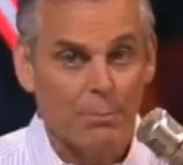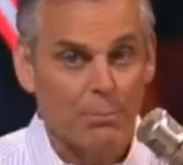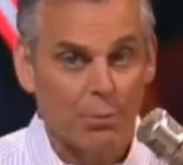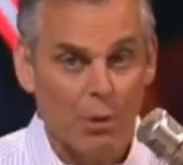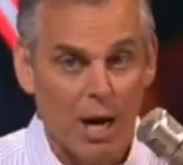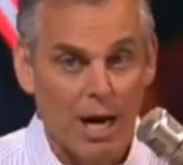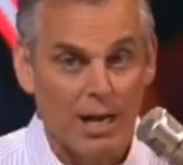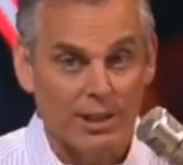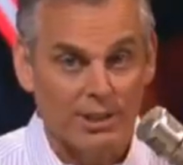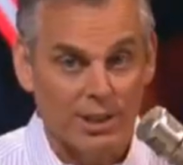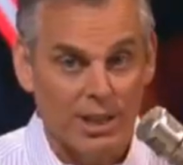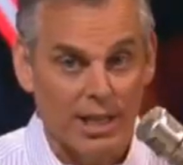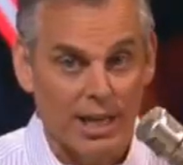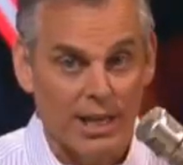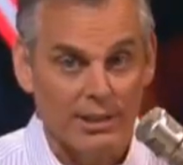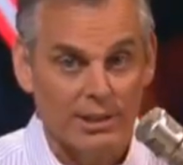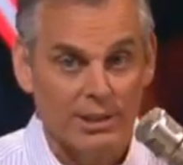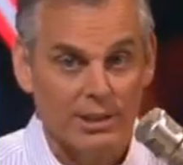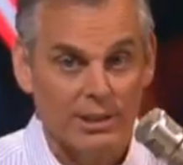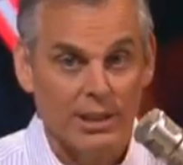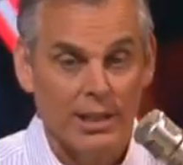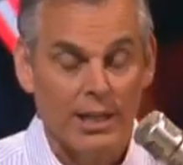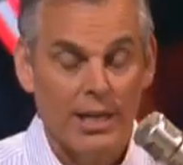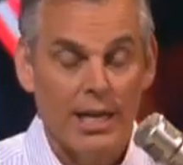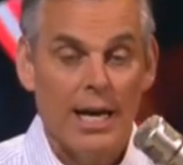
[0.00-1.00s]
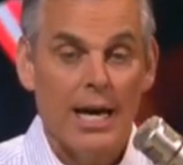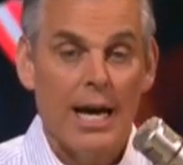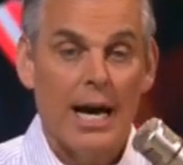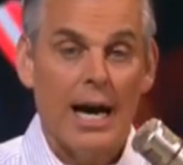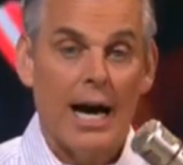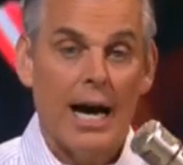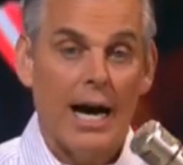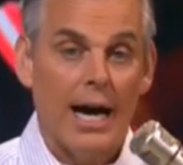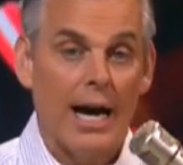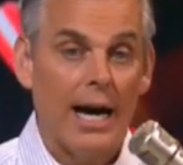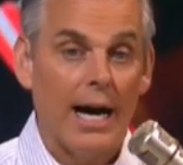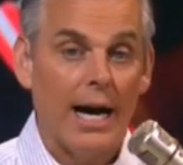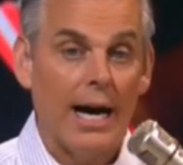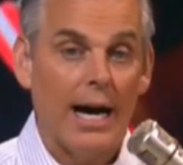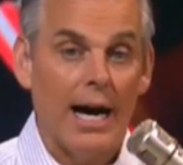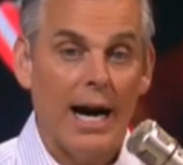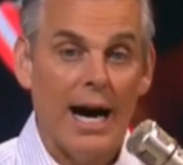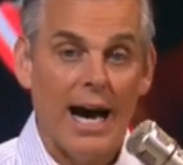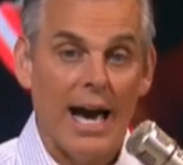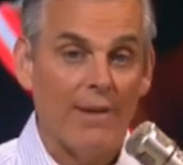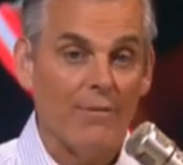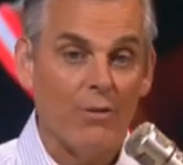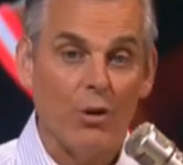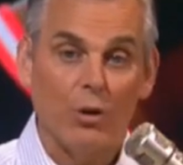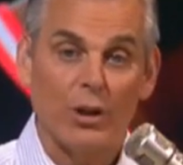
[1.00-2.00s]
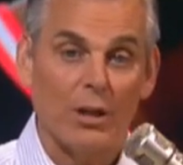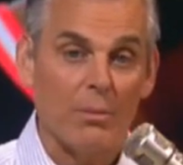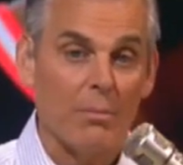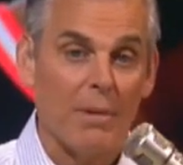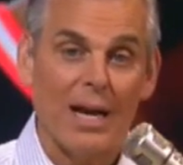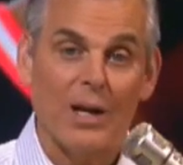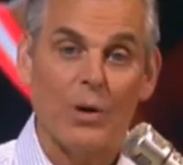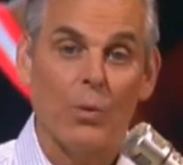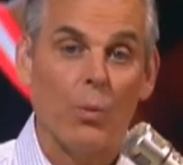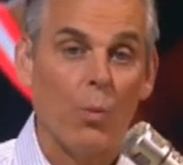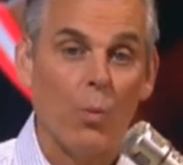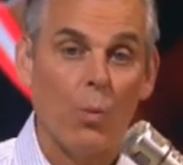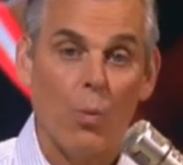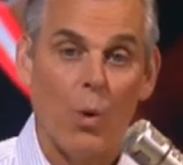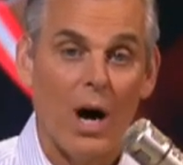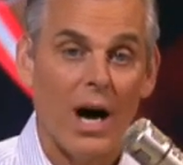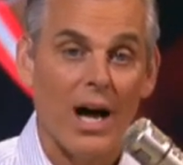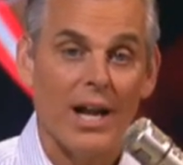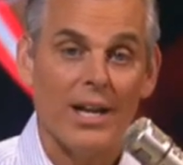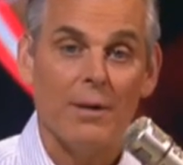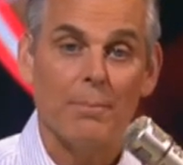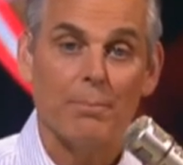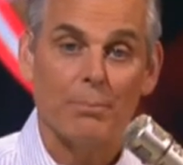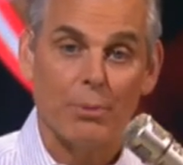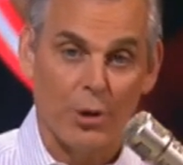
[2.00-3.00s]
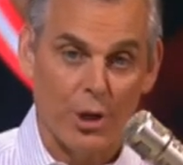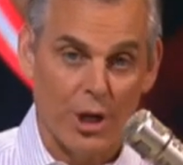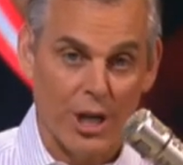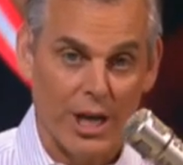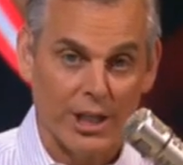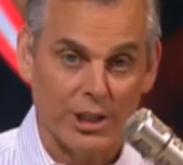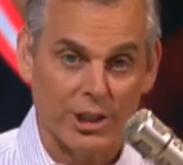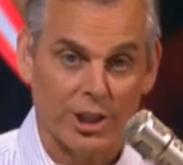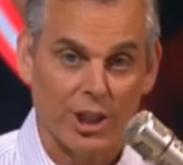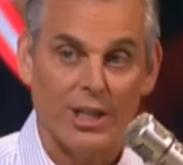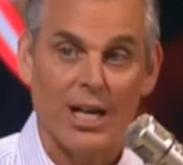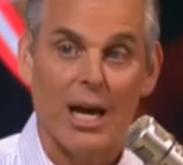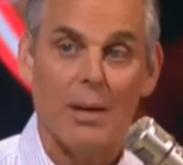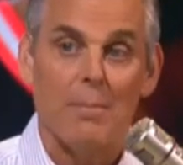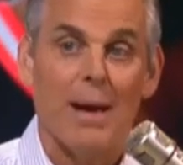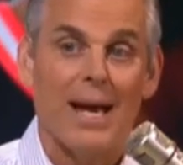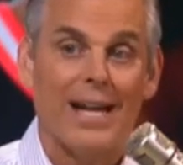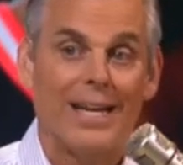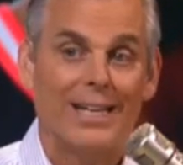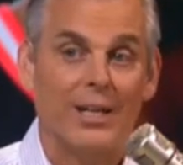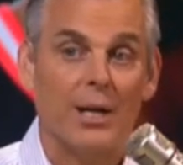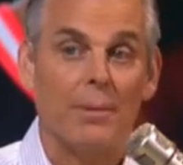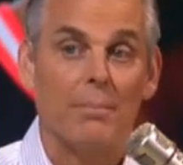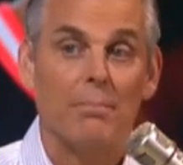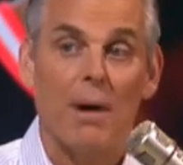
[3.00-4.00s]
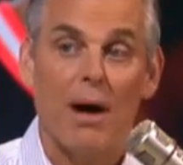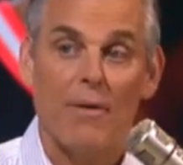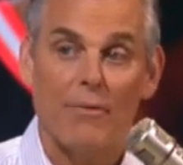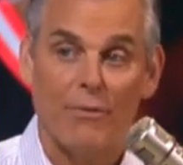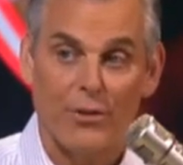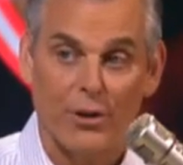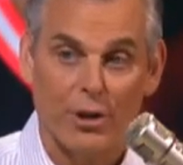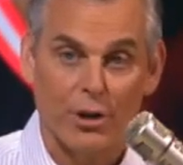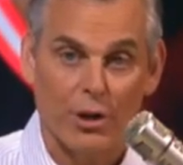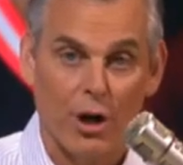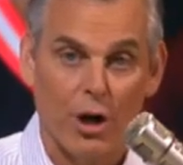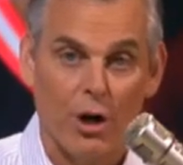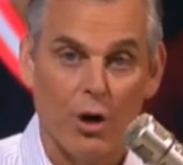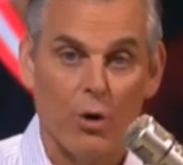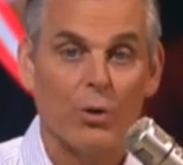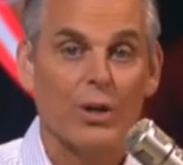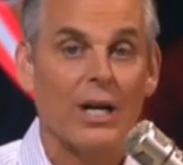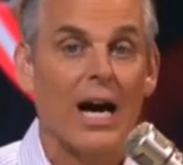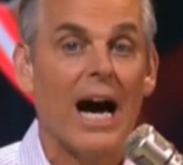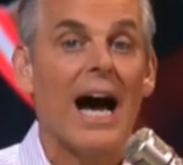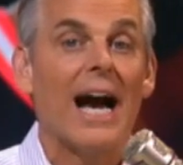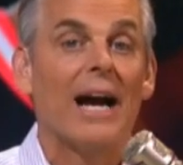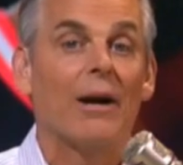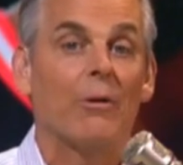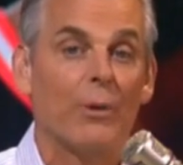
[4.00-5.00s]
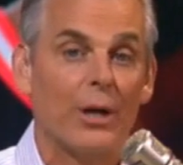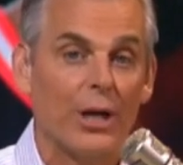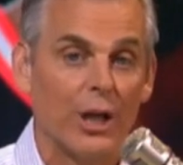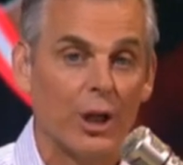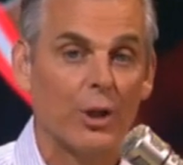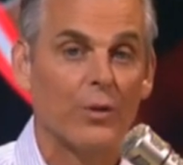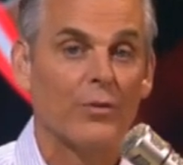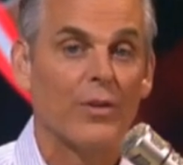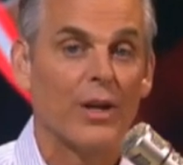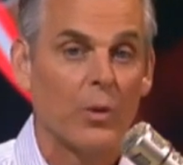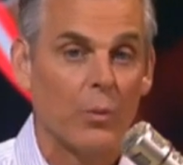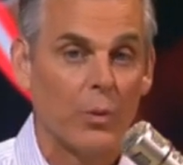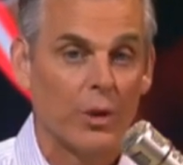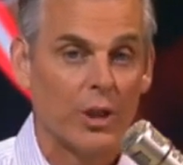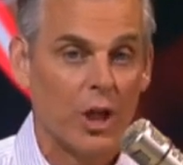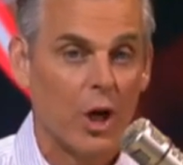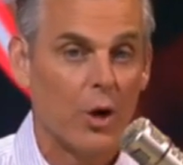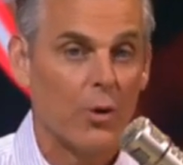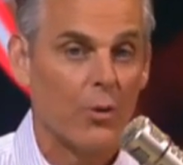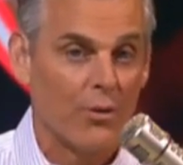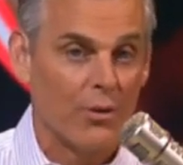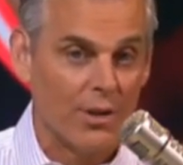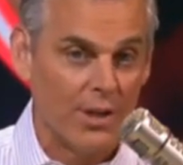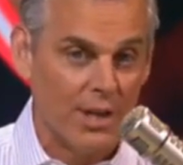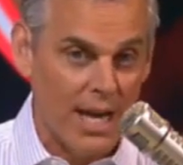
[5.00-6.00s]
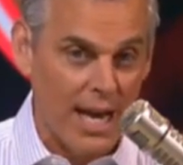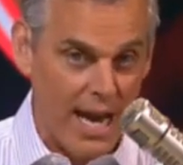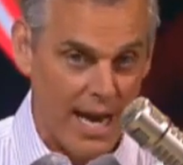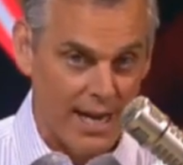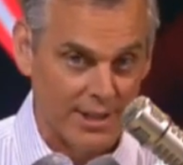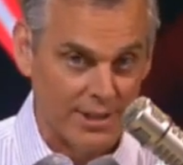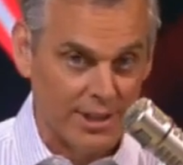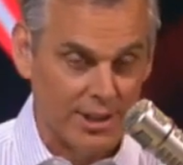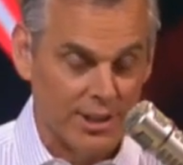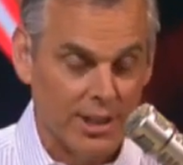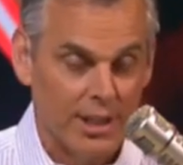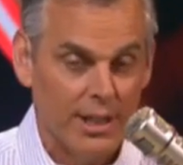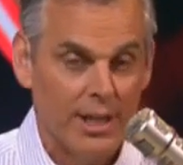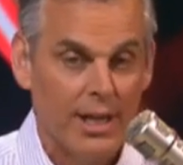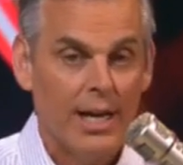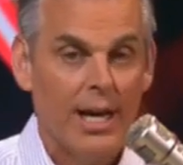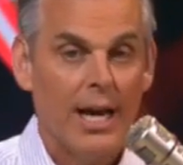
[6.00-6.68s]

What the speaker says: process, I have only made one prediction. I made it a month ago. Kyrie Irving would go to the Nets.